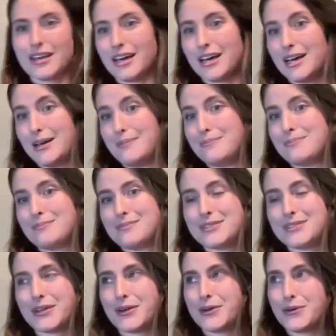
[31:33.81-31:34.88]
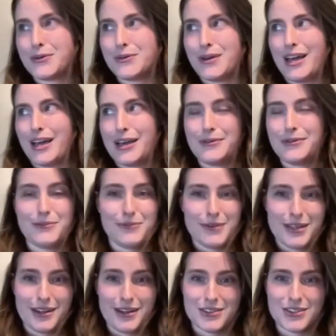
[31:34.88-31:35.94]
So I
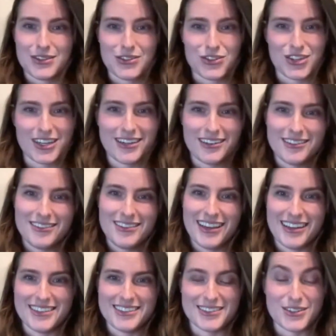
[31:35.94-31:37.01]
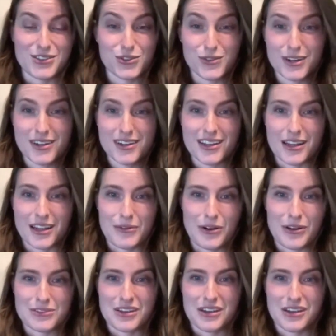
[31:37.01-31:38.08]
went onto the trail as an introvert and I
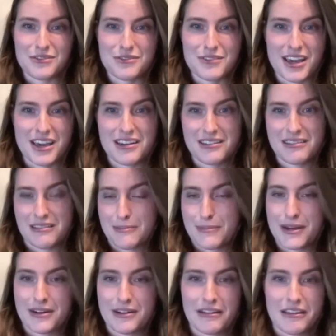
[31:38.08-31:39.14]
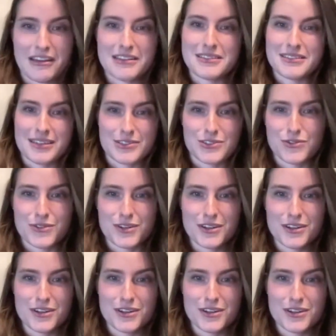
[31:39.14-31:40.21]
walked off of that apparently as an
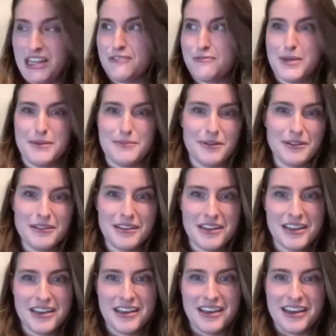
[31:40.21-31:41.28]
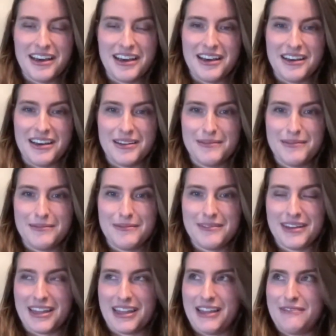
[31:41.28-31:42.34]
extrovert. I love people. I
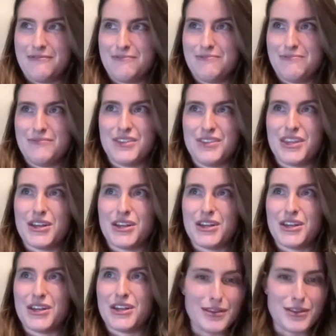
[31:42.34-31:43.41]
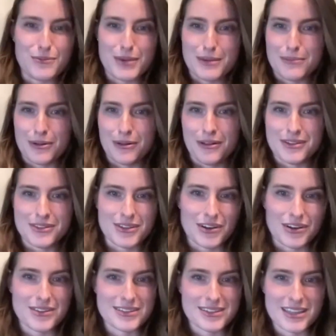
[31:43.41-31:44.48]
love, you know, meeting new people and
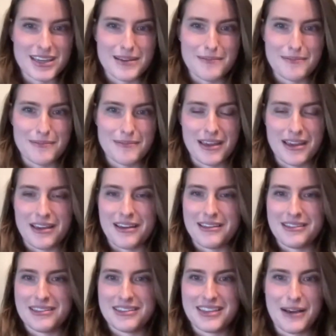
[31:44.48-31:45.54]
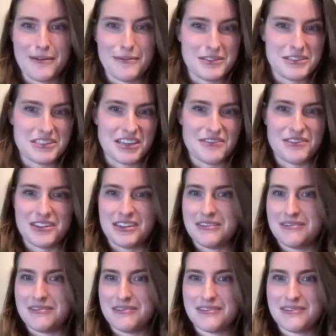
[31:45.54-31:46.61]
talking to them. And that was definitely
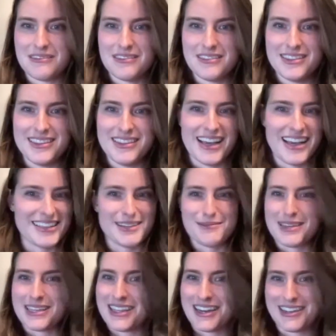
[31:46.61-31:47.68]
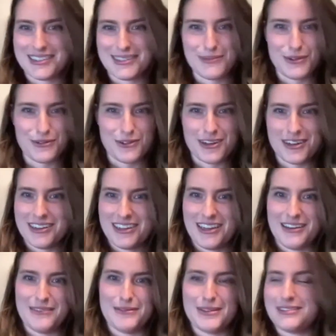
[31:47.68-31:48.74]
not something that I did before.
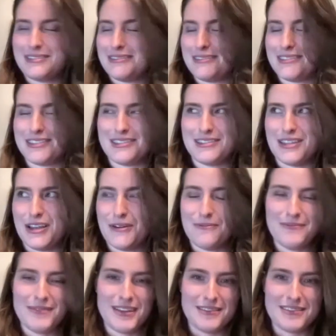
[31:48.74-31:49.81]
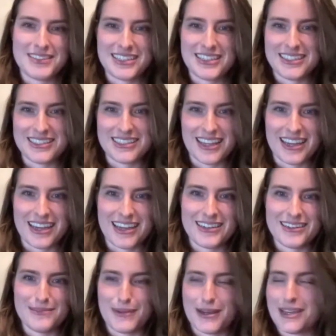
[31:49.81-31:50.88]
No, I was
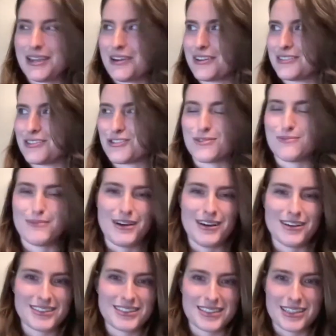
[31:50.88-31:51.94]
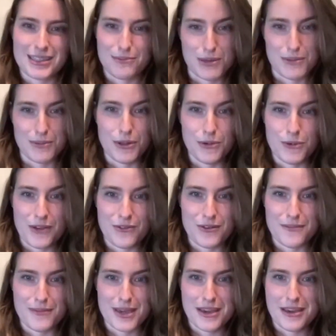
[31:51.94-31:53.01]
inside my air conditioned box, get the people away
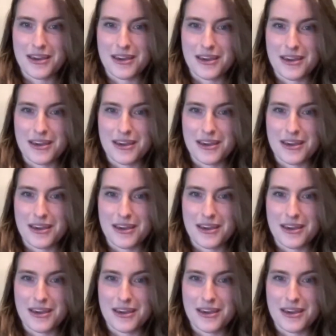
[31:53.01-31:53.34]
from me.